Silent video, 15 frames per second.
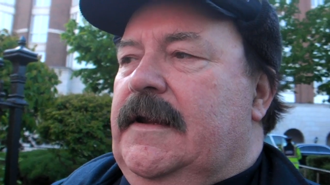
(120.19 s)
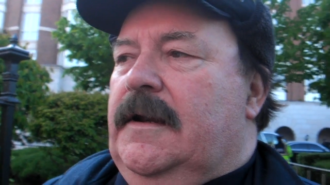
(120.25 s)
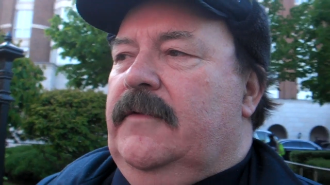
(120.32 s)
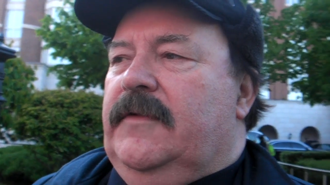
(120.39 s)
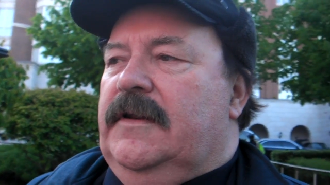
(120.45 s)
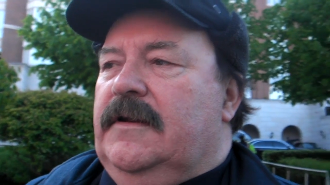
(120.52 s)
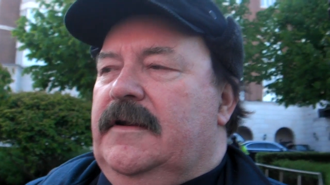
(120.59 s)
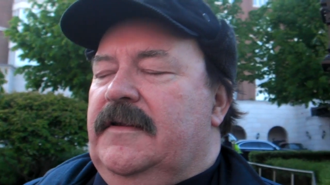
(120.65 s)
of
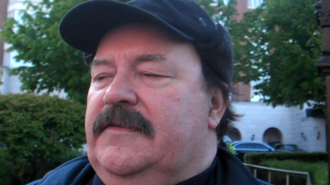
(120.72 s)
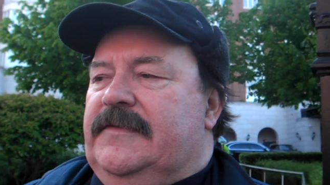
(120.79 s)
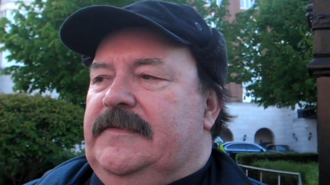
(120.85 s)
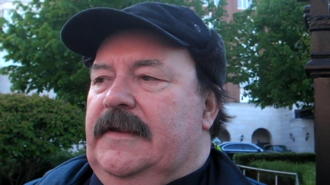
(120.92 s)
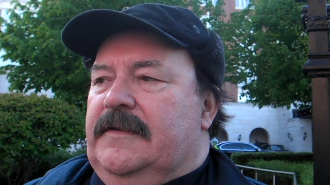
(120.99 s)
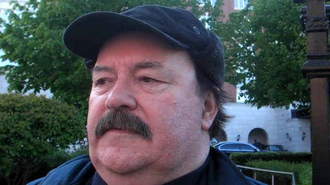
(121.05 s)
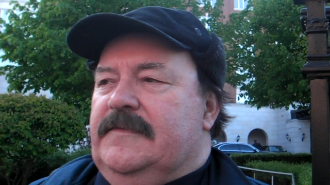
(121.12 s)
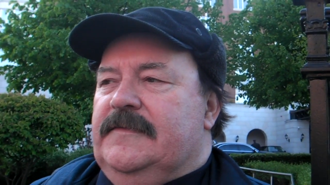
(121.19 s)
the United
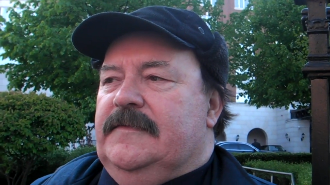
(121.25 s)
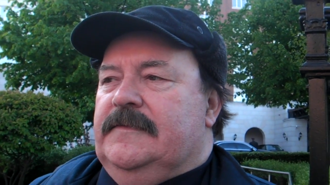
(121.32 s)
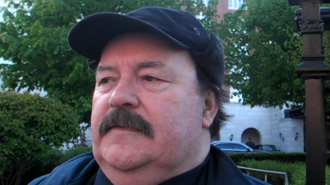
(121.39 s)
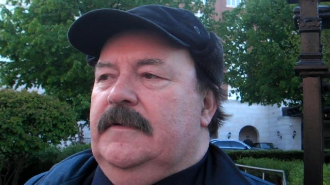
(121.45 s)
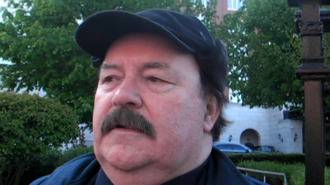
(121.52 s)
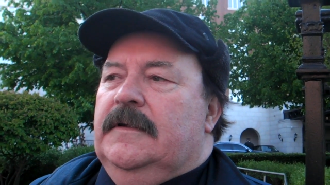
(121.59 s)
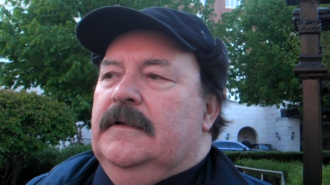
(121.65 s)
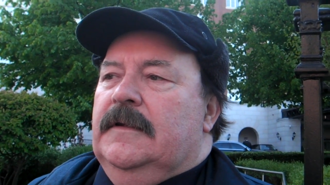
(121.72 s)
States,
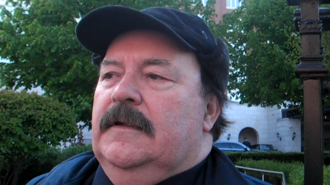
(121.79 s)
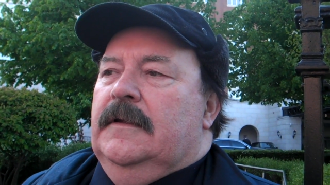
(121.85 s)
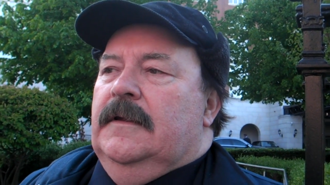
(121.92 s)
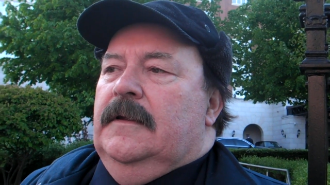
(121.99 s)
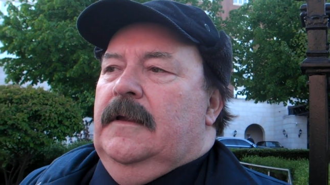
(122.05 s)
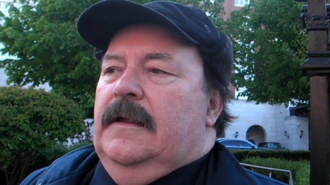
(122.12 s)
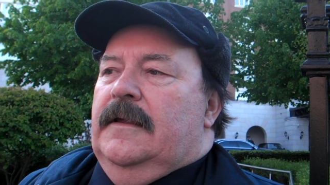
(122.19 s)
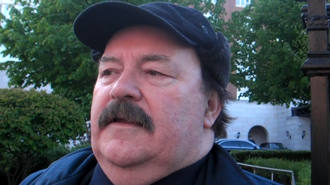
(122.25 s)

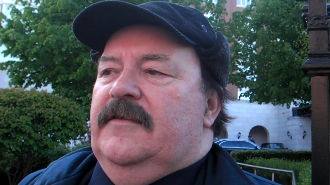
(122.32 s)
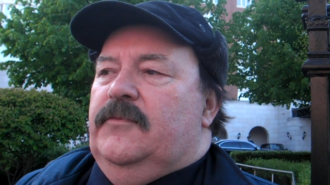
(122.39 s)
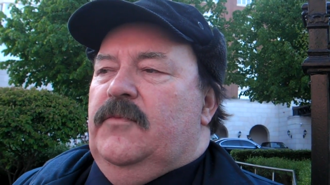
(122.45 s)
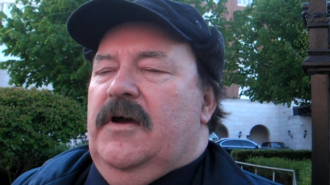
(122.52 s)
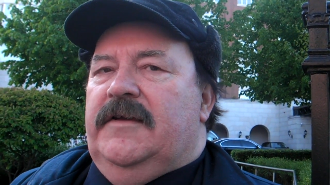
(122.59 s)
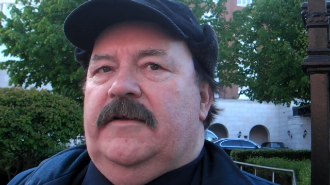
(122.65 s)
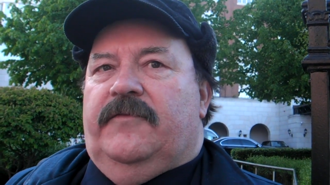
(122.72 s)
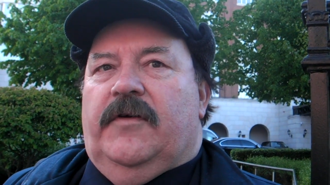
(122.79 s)
is
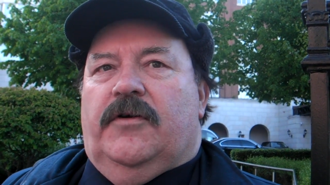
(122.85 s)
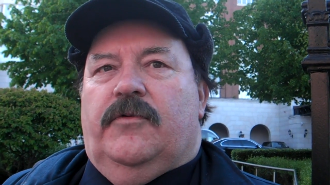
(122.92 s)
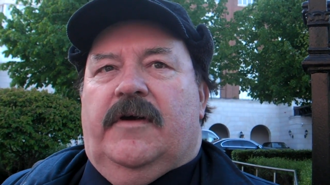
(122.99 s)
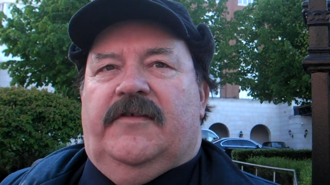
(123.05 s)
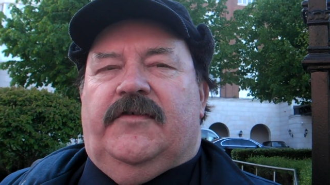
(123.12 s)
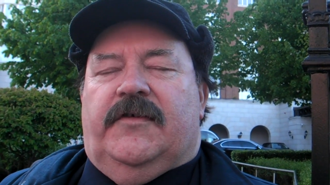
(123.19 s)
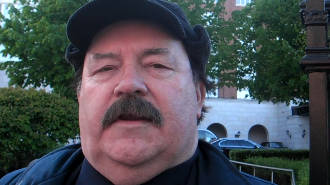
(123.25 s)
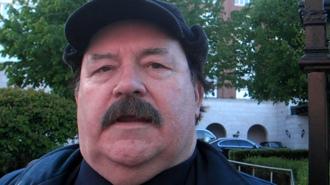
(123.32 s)
wanted for
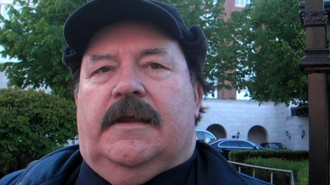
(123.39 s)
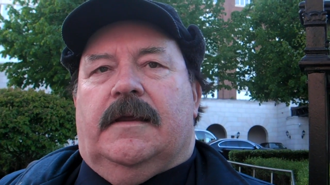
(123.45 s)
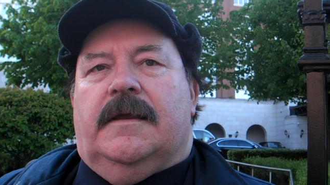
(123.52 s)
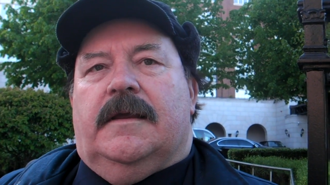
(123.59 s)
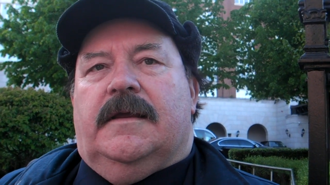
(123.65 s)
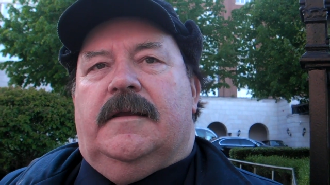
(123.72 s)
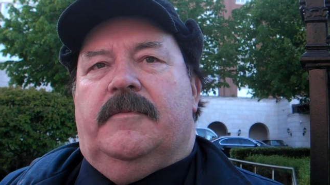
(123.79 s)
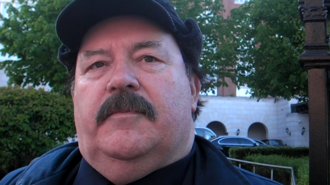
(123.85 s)
questioning
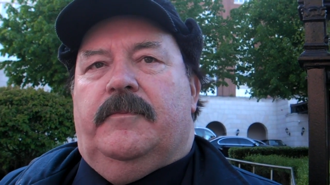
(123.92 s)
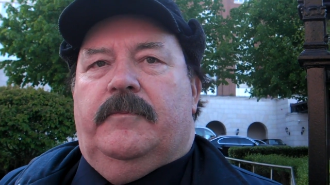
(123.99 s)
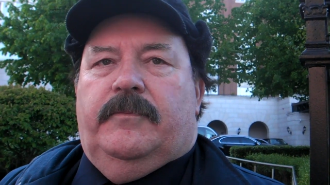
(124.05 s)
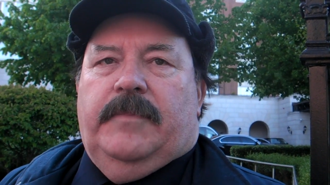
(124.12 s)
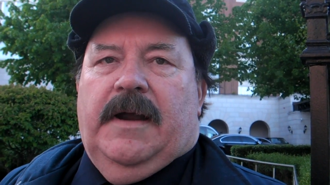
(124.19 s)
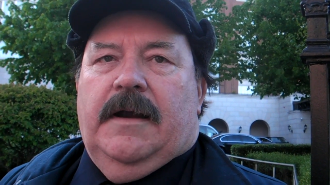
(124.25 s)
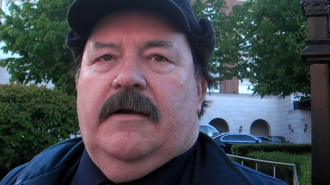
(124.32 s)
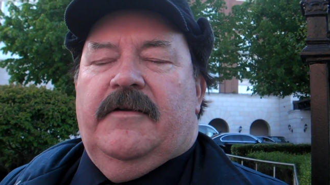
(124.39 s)
in
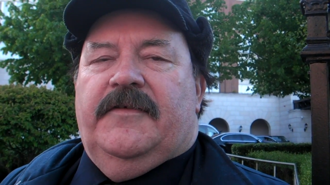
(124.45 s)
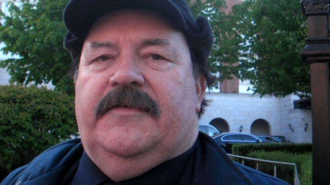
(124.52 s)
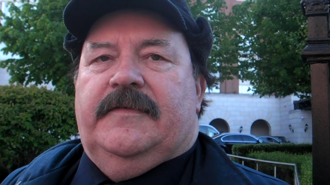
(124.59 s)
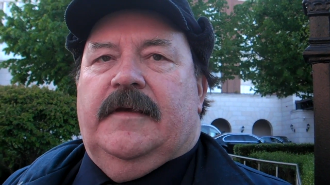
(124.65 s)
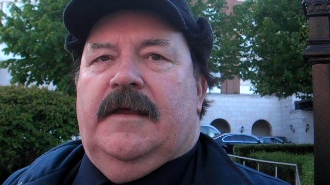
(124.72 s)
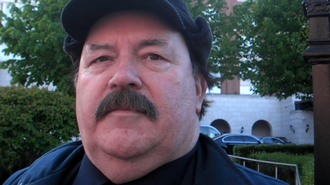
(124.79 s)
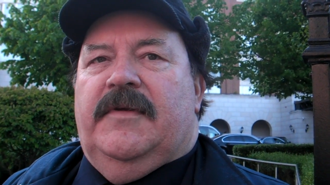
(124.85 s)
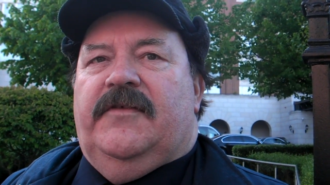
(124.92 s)
Paris
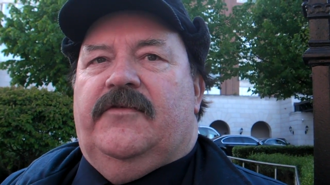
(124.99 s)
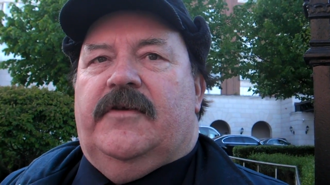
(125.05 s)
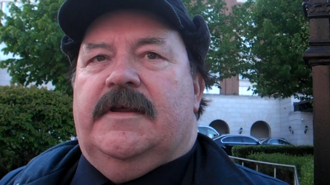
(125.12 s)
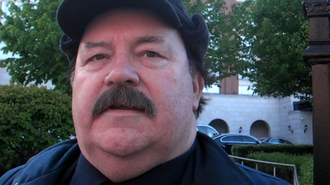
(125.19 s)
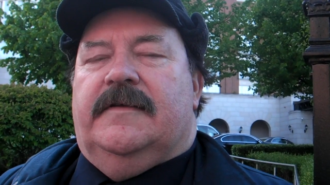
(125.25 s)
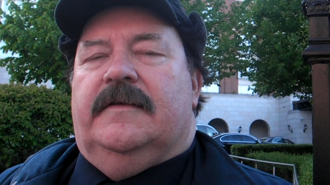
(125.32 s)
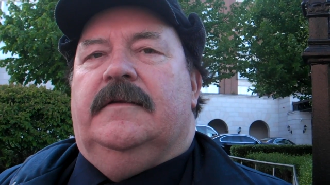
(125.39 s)
and Madrid